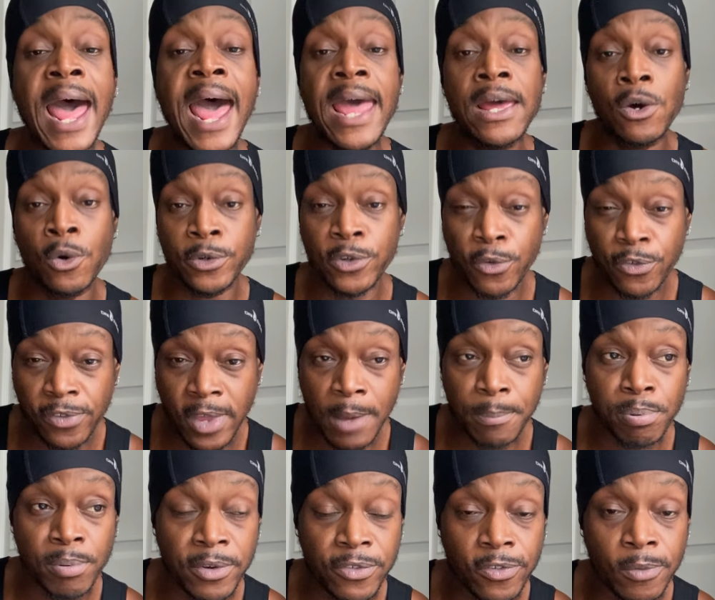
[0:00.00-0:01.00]
IOU set
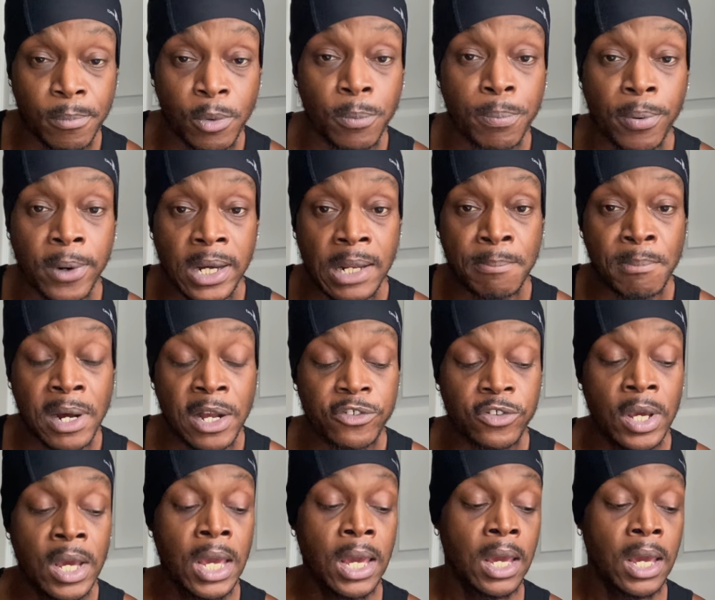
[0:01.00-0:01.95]
principle pretty much